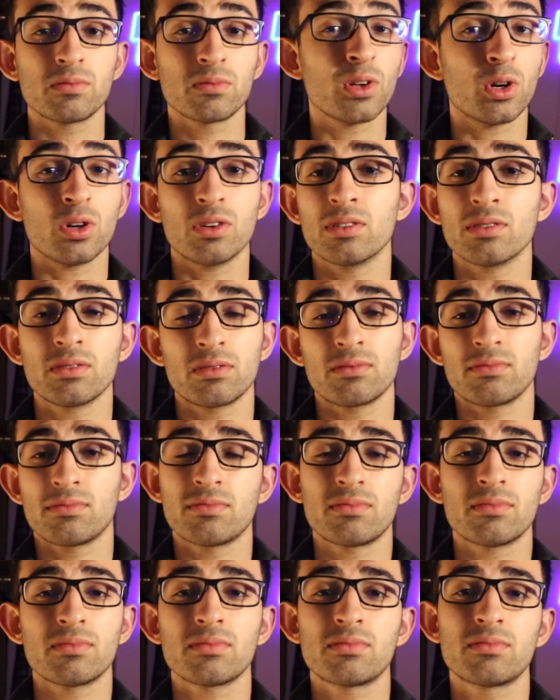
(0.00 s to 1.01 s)
your
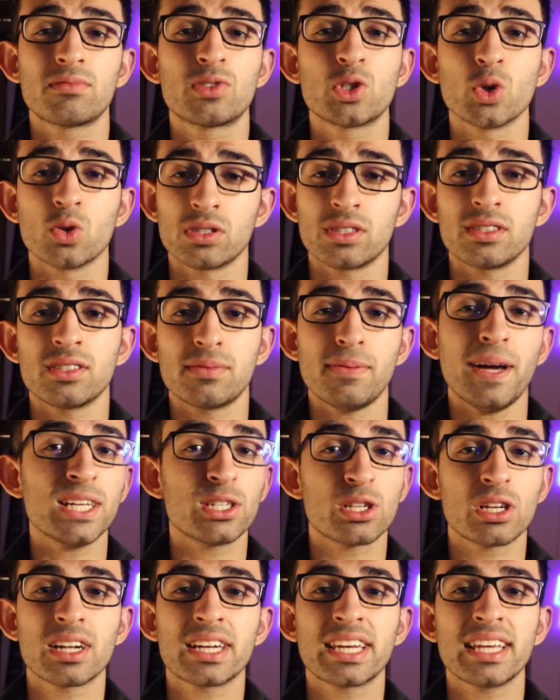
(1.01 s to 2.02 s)
chosen
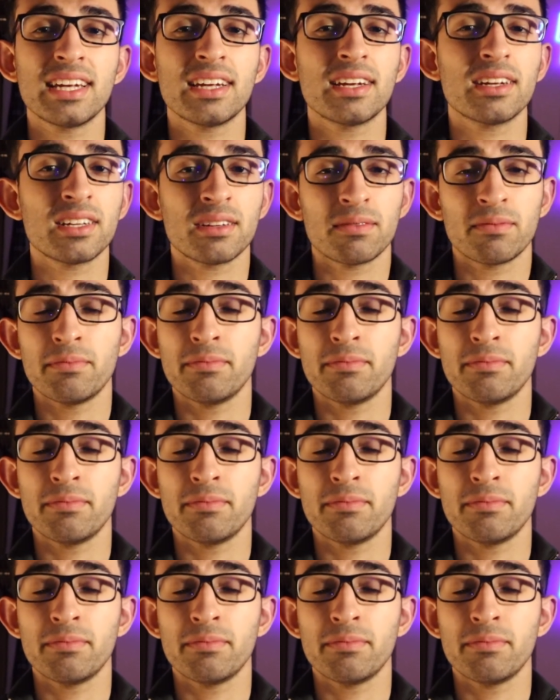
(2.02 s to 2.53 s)
specialty,